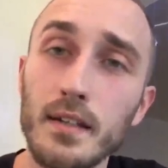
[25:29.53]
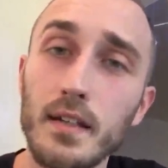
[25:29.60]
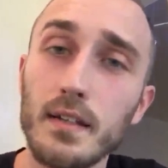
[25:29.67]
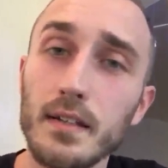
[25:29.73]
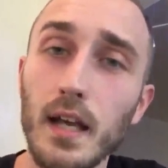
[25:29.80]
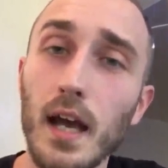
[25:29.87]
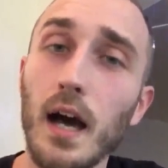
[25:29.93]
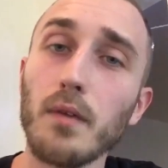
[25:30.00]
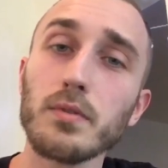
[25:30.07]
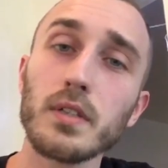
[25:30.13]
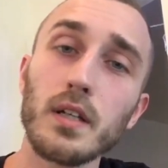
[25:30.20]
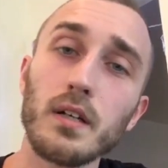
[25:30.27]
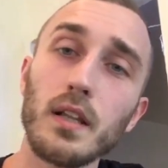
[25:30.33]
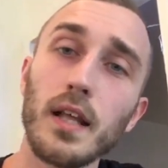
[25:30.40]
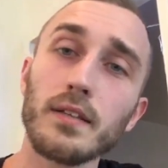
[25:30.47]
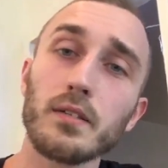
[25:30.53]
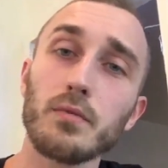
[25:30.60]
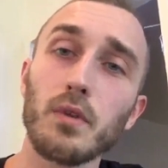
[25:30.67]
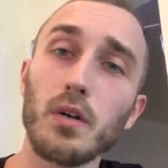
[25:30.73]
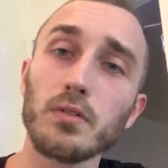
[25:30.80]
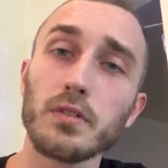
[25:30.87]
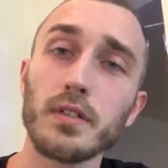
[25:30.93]
yeah, I was gonna let the
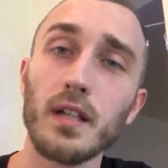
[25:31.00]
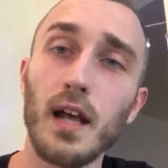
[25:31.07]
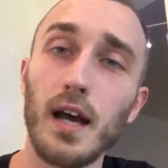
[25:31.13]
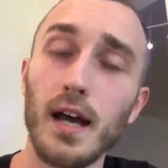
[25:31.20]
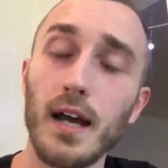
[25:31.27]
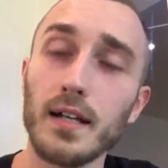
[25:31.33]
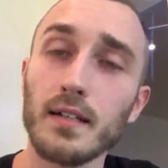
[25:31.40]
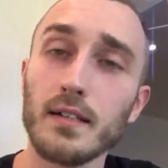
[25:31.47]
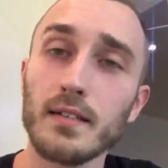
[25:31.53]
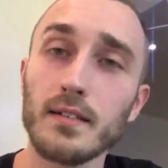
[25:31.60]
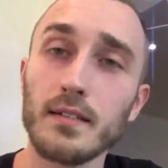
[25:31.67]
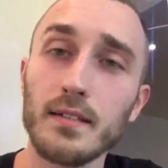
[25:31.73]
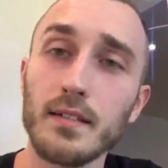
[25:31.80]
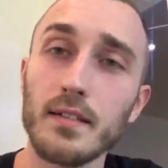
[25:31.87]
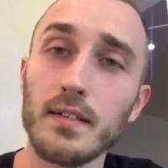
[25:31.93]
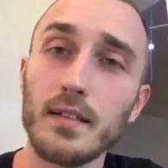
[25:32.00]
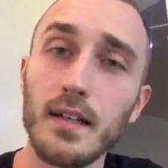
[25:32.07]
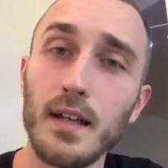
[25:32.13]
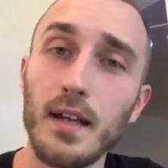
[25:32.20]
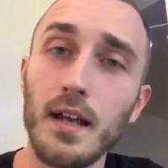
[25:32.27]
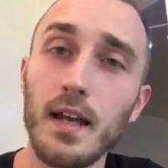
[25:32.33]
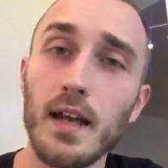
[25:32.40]
roast slide,
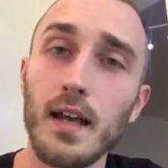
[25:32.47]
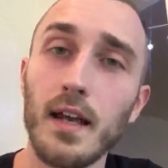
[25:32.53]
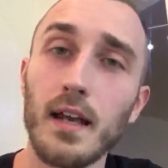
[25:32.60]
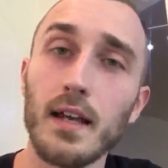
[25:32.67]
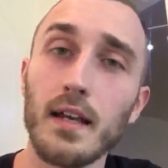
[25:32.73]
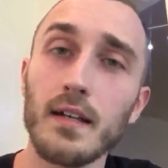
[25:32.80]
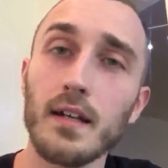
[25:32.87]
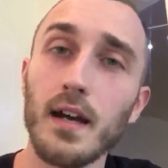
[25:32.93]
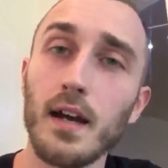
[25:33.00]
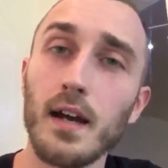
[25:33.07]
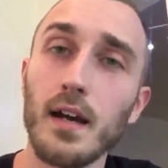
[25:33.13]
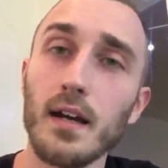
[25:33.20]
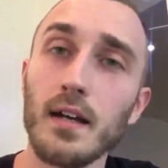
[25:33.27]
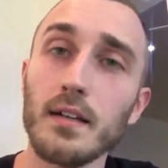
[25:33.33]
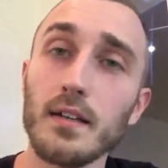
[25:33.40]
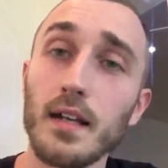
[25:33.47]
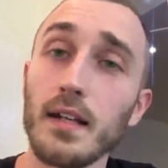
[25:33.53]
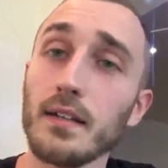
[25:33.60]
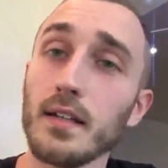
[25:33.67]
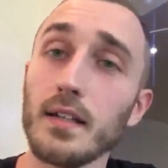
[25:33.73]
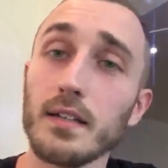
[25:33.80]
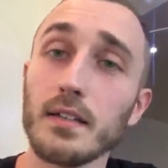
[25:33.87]
and
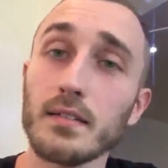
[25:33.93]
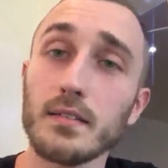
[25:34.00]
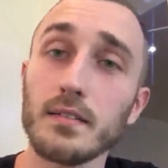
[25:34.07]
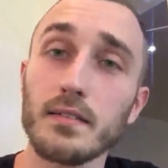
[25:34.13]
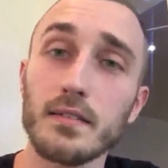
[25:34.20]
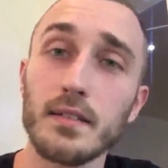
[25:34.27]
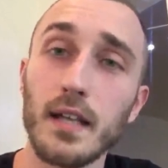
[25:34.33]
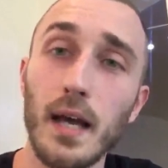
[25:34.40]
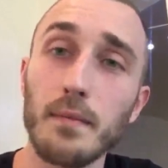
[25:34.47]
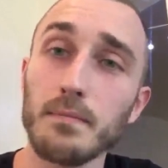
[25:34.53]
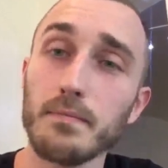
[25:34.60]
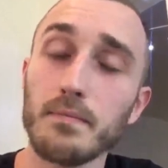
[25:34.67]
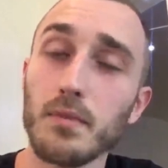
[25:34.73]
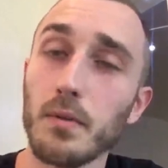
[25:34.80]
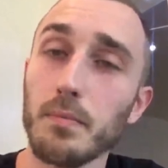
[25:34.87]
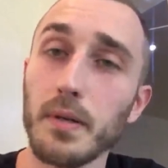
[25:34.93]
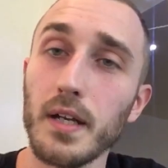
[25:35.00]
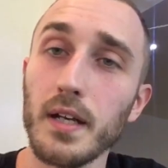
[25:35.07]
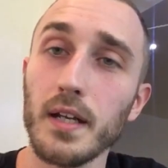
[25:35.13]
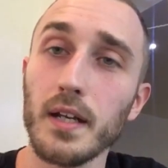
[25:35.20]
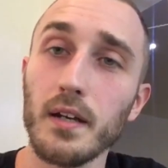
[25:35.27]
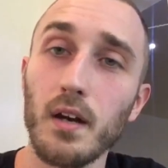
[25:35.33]
then he just kept
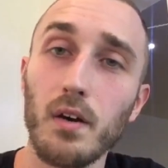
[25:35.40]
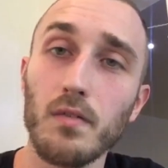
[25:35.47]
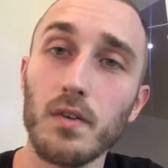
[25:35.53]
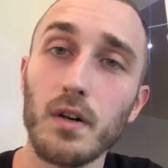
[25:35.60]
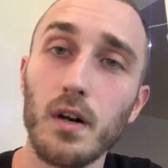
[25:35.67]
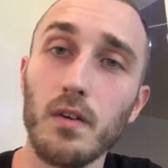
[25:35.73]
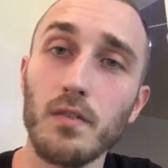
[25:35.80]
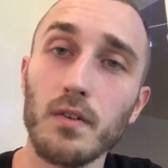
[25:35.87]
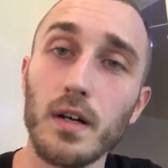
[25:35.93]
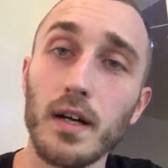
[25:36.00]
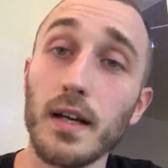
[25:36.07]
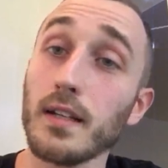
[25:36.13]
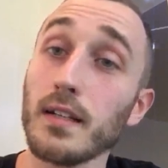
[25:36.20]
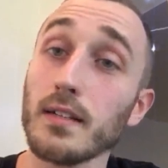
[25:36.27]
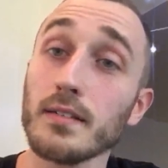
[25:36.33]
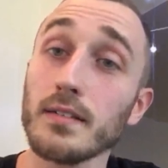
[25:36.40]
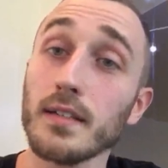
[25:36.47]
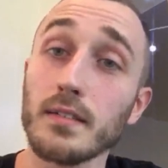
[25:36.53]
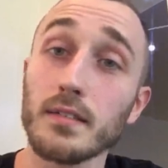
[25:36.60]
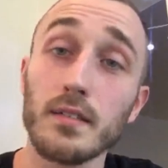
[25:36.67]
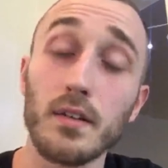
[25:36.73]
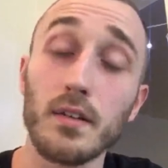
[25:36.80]
repeating it over and over, and it
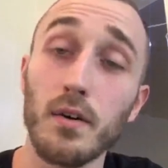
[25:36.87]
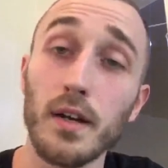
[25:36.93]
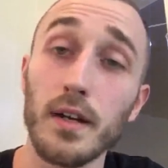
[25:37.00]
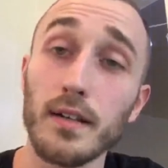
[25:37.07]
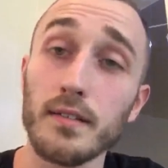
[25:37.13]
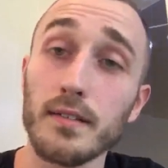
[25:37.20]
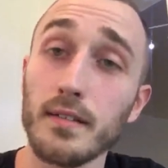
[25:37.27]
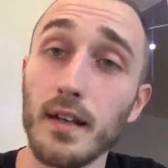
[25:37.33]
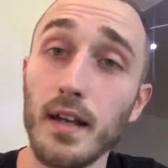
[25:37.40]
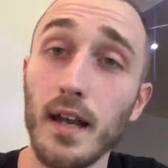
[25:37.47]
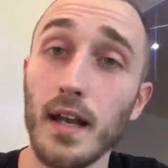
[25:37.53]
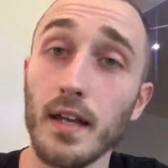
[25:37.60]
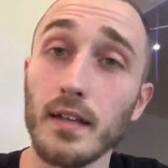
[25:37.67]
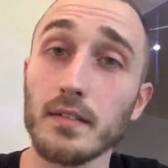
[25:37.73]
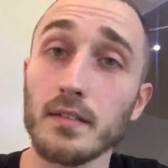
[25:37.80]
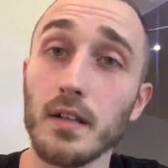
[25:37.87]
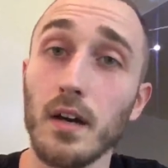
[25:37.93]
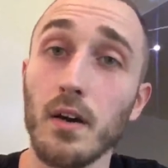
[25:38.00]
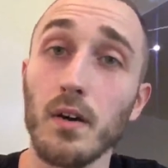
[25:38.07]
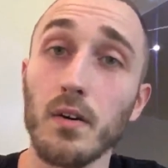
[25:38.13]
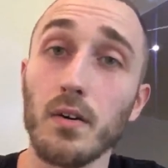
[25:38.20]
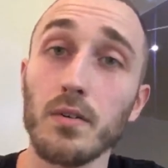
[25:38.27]
gets annoying. And
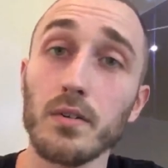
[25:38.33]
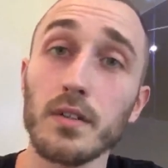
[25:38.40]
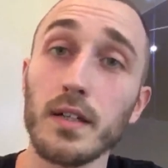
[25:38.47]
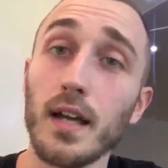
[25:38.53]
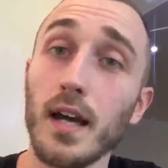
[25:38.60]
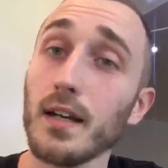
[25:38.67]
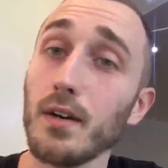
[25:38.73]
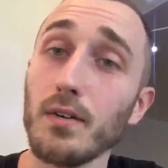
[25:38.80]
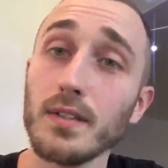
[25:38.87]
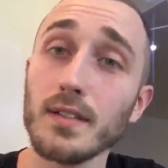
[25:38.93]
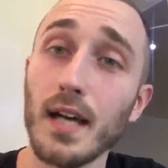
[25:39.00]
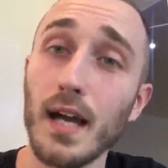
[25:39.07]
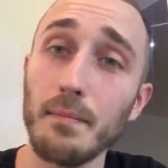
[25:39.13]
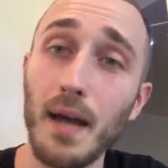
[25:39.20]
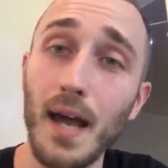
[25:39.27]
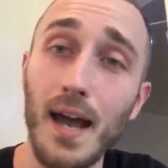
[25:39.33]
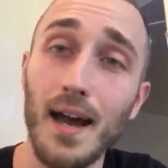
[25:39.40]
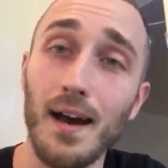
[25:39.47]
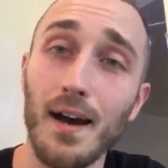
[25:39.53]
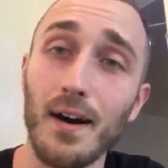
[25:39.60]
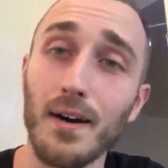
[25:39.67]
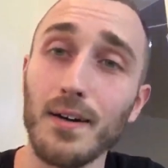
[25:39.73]
so you got to go in
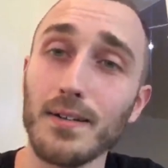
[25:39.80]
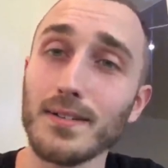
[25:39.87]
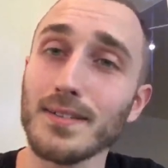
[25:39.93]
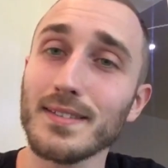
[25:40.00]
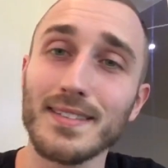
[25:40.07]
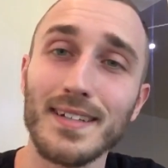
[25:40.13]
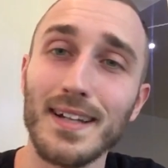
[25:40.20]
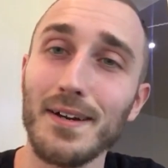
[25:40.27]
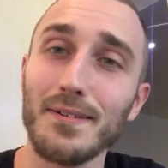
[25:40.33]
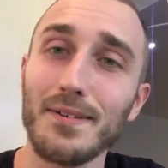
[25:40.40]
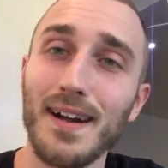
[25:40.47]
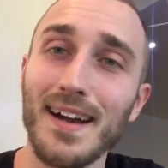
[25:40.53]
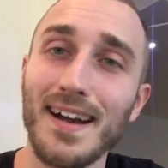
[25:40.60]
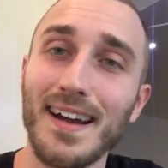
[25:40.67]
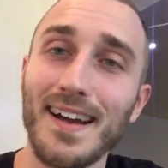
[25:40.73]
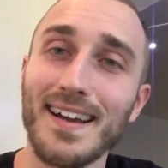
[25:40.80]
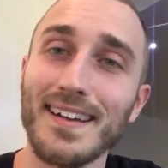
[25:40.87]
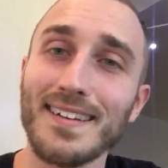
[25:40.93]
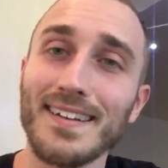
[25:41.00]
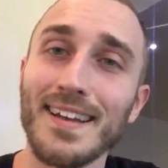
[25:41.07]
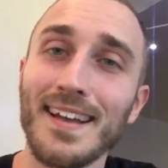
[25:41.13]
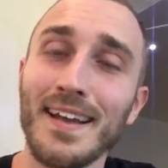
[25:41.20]
timeout. All
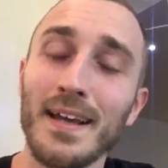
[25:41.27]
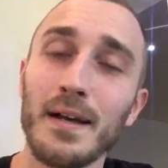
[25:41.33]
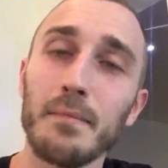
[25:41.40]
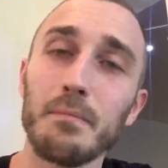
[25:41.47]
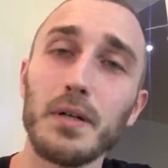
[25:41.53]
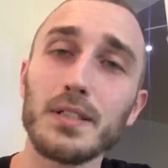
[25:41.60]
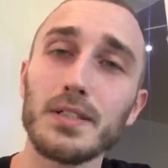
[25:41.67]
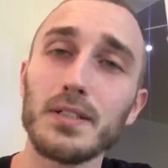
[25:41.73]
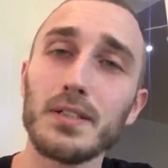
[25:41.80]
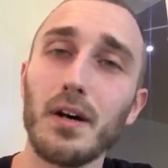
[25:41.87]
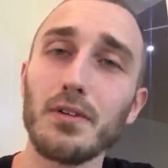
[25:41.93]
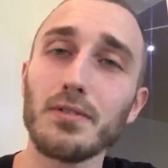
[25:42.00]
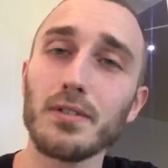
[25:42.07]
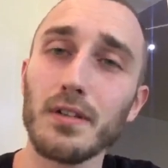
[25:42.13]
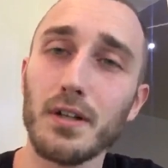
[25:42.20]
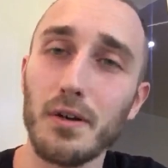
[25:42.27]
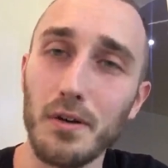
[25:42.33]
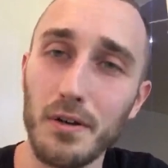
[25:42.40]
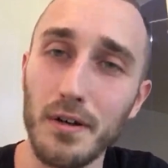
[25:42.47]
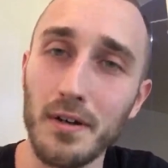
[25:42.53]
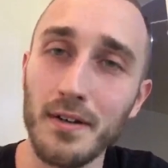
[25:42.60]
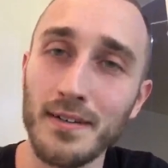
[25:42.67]
right, put your nose in the
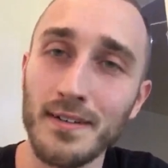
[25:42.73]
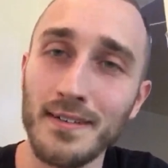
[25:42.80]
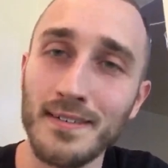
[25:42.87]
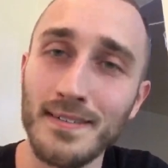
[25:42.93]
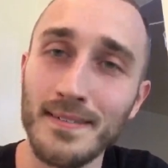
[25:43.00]
corner